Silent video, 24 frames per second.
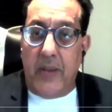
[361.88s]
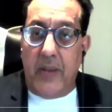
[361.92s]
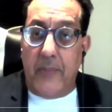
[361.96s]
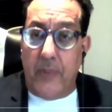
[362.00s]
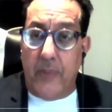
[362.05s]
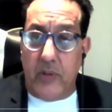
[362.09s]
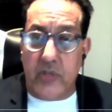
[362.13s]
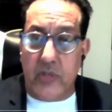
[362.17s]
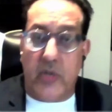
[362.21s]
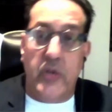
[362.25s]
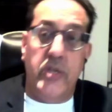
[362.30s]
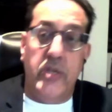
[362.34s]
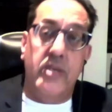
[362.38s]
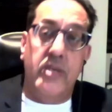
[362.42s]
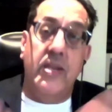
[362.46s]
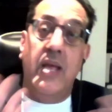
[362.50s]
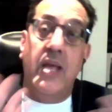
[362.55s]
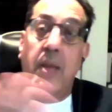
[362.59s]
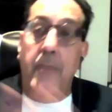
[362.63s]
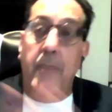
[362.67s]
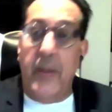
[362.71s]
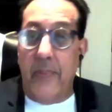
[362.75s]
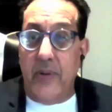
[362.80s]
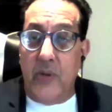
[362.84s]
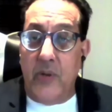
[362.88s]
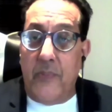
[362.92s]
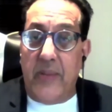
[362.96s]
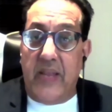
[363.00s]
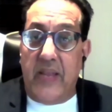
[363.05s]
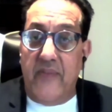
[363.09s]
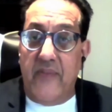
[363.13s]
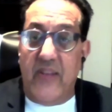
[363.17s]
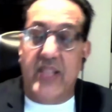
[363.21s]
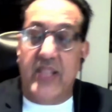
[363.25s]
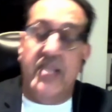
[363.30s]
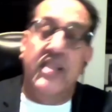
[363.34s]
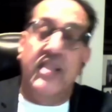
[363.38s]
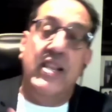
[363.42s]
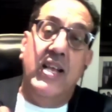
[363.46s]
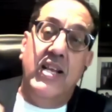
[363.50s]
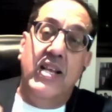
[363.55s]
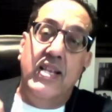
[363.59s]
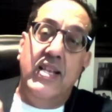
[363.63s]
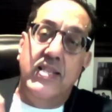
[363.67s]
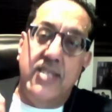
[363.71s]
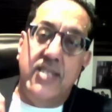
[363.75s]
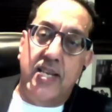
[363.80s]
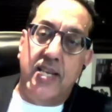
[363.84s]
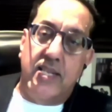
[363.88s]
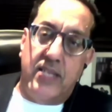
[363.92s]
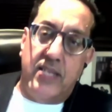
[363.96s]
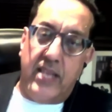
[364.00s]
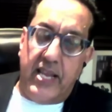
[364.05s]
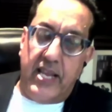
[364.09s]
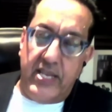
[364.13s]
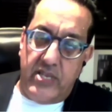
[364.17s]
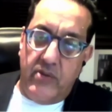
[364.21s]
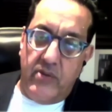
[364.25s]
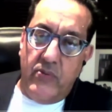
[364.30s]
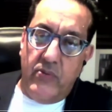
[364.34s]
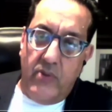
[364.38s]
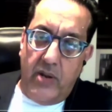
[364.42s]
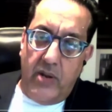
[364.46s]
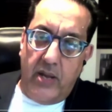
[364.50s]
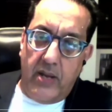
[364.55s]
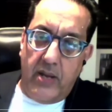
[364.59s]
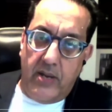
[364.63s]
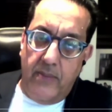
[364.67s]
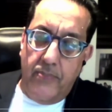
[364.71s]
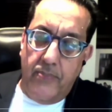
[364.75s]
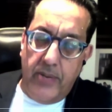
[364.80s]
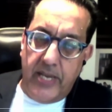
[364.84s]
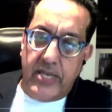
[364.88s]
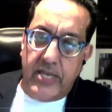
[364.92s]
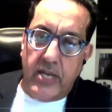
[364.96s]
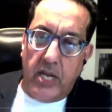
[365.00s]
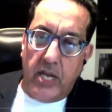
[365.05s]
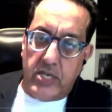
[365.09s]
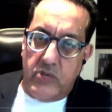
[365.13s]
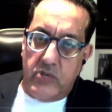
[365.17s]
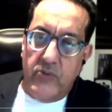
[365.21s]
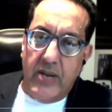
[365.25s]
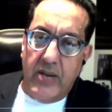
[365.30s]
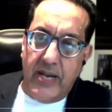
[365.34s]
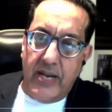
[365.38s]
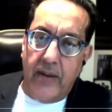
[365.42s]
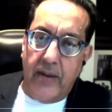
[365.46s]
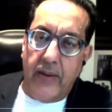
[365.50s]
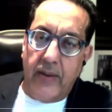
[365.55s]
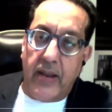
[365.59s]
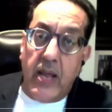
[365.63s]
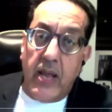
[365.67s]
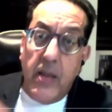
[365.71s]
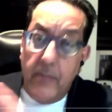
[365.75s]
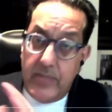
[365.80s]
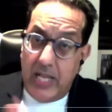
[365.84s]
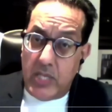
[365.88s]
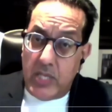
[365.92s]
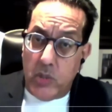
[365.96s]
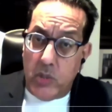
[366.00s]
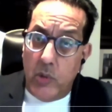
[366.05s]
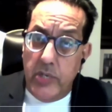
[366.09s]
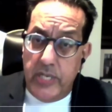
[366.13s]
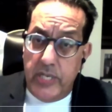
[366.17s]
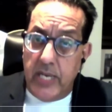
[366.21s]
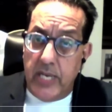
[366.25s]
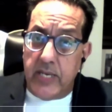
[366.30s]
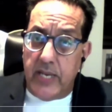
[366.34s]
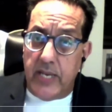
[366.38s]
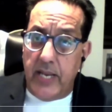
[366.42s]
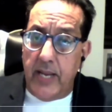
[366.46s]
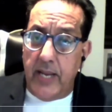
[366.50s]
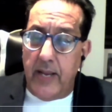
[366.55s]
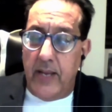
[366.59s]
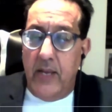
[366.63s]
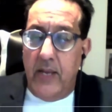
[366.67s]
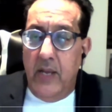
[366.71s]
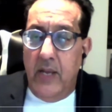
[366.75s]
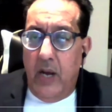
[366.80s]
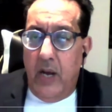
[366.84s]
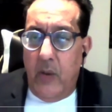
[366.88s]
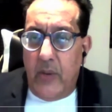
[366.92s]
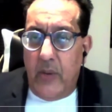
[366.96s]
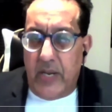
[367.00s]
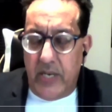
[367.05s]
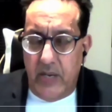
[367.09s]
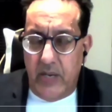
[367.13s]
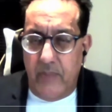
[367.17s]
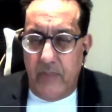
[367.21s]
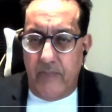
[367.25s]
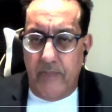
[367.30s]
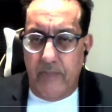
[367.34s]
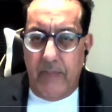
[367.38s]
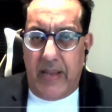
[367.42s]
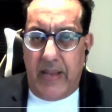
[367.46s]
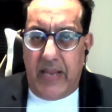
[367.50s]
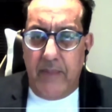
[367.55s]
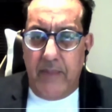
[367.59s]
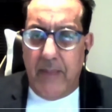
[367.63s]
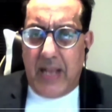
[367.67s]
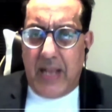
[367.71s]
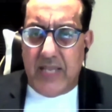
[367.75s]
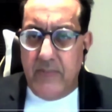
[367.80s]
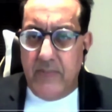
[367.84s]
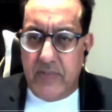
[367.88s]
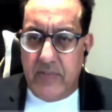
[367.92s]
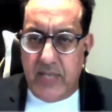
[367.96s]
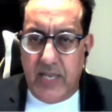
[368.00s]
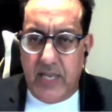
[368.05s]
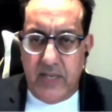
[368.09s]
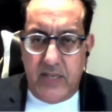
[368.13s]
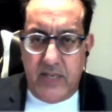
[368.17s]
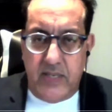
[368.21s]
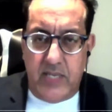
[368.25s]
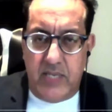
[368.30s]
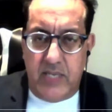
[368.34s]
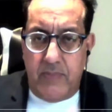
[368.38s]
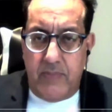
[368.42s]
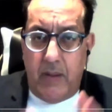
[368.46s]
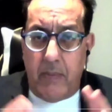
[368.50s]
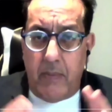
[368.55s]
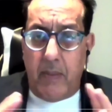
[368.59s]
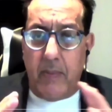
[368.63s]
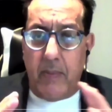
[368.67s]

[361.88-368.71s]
being prosecuted, people are not being convicted, sentencing is a complete and utter red herring. That's all you tend to hear. Oh, we're going to make it maximum sentences, blah, blah,